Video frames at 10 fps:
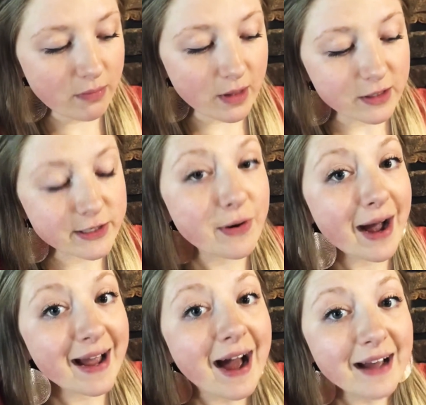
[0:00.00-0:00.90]
So
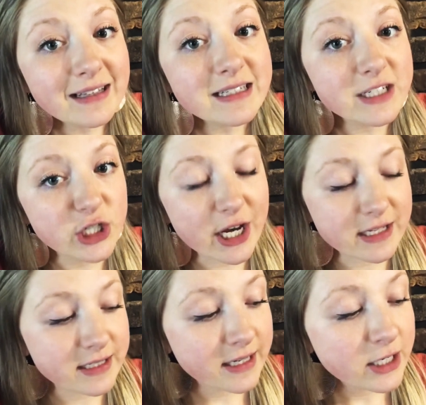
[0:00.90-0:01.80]
I highly
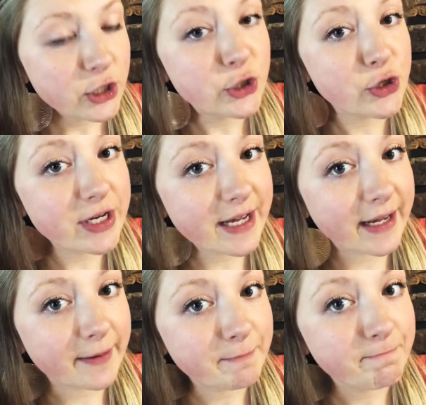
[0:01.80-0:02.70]
suggest
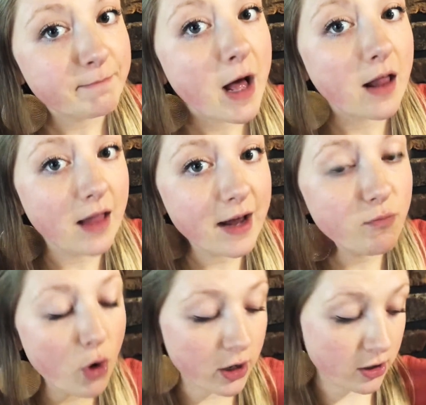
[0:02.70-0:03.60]
drinking a lot
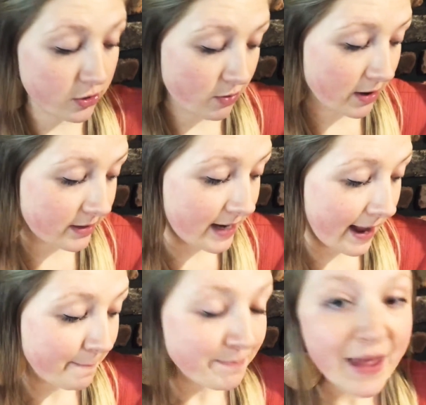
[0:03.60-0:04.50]
of water throughout the
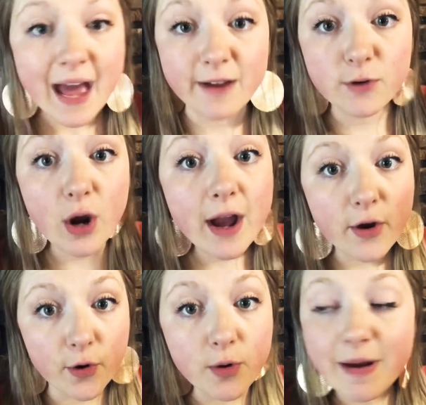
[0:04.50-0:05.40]
day. And if you're at
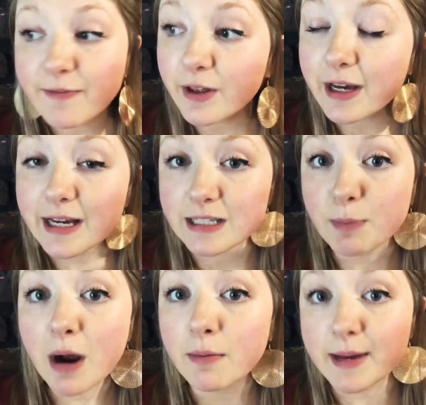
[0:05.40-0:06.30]
home, I feel like it's
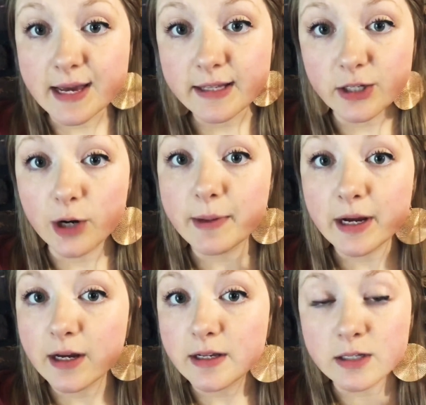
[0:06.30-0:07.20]
probably easier
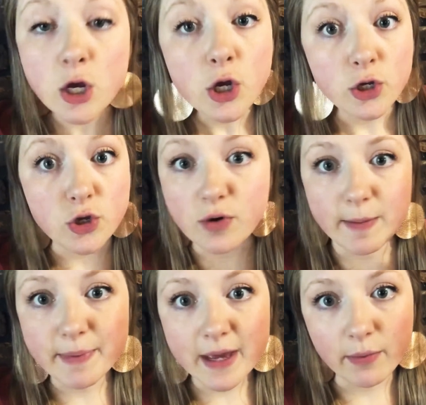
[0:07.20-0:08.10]
because you
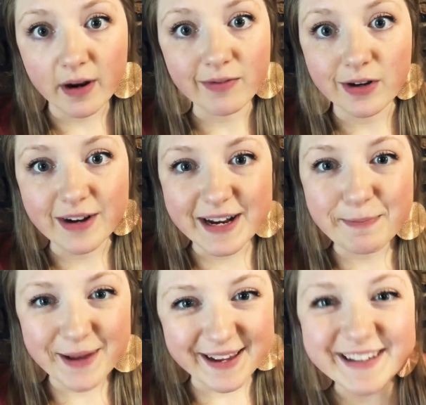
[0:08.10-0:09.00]
can pee whenever you need to
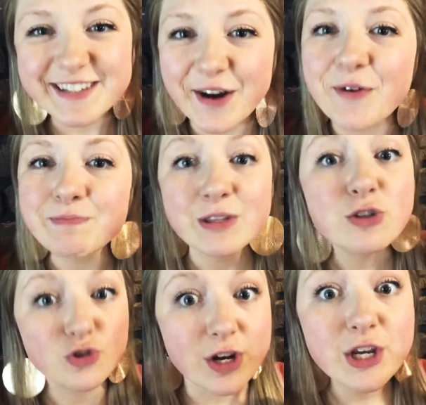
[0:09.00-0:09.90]
pee. So
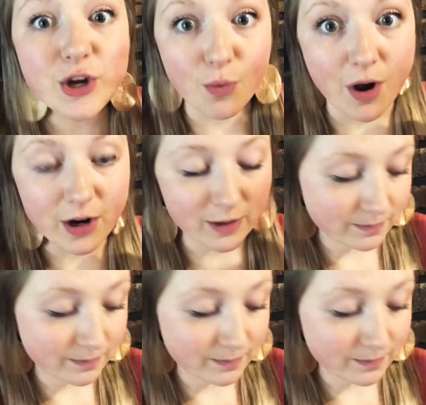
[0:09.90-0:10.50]
drink your water.